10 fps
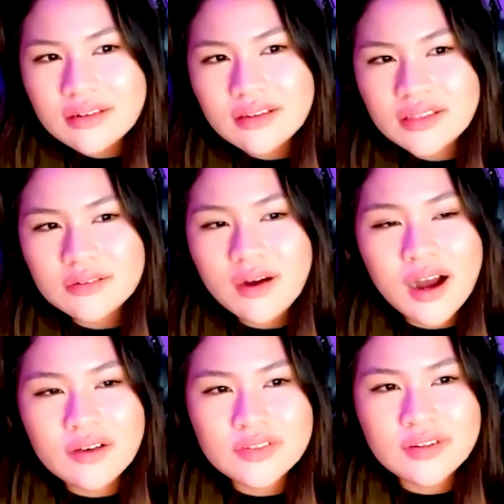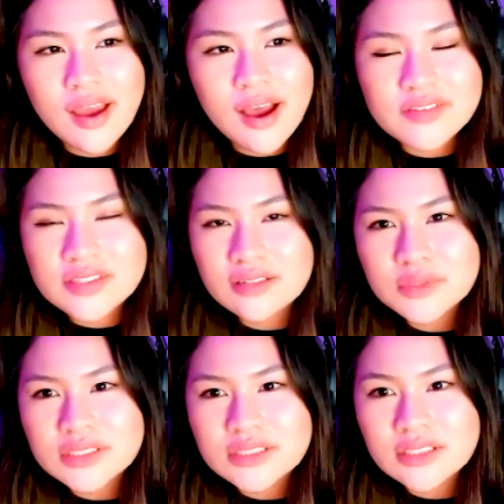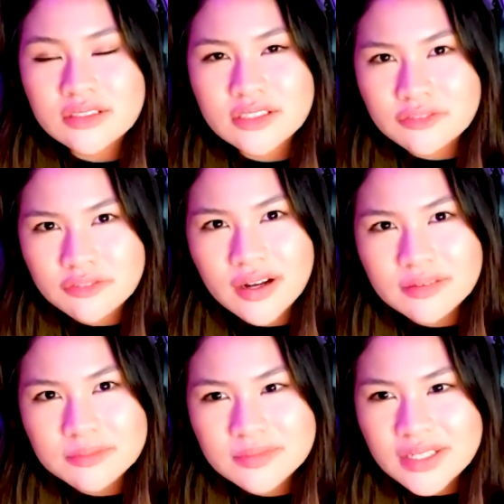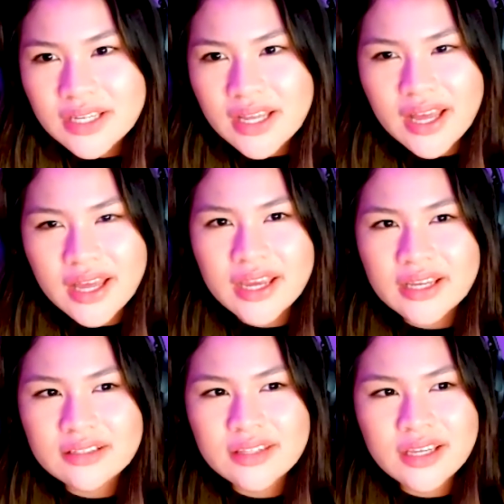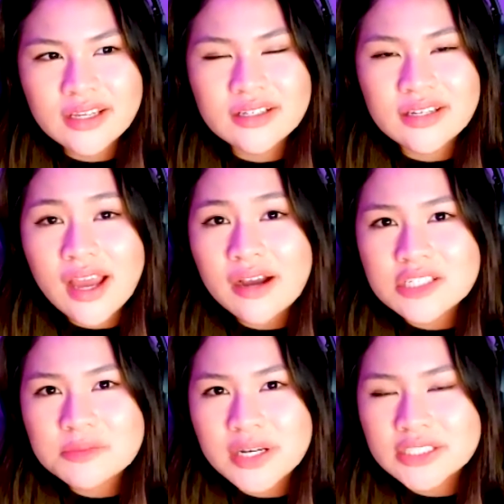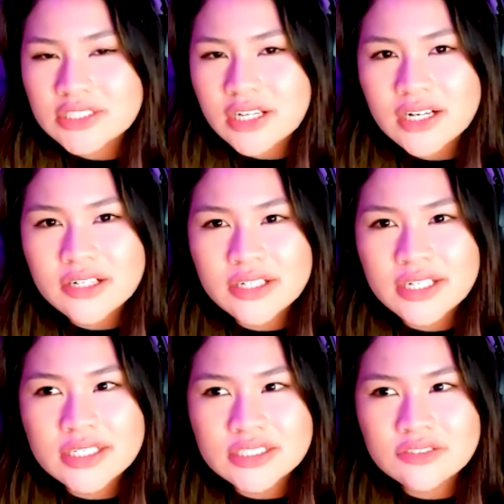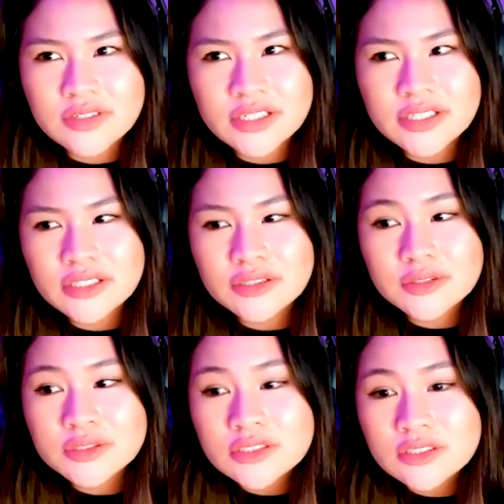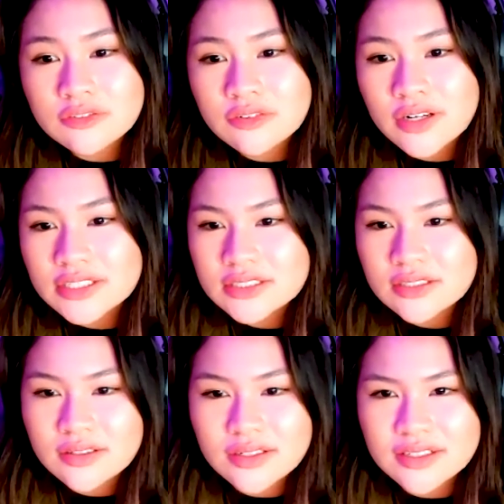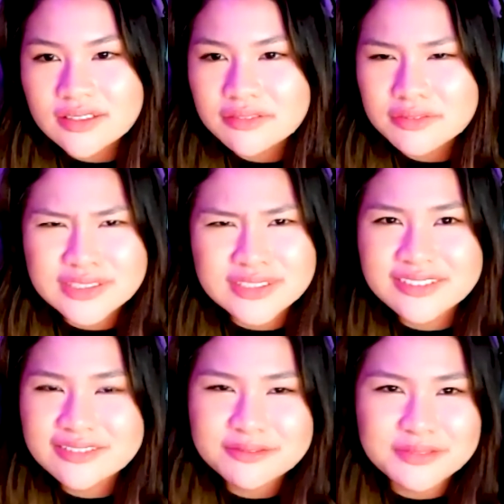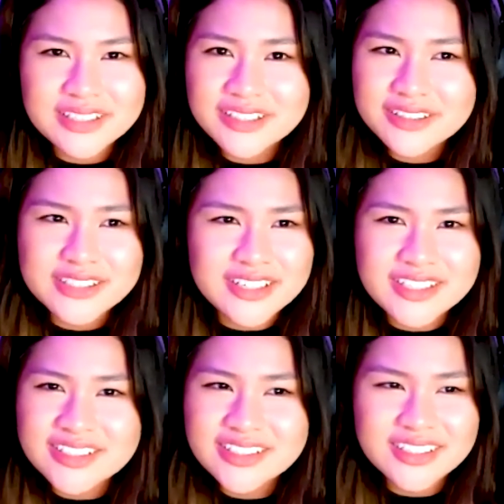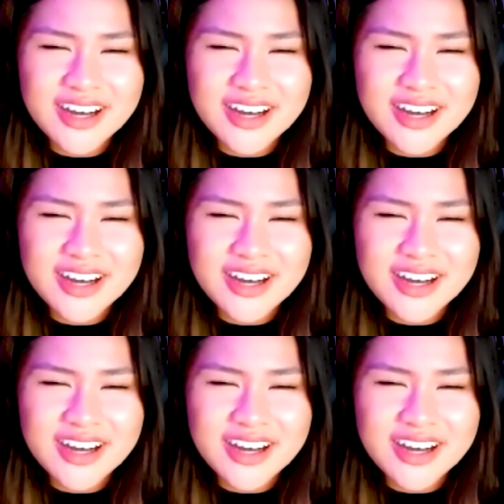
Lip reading: you often have someone to learn from. And I think now, especially at our age, it's very crucial for us to learn. We literally just got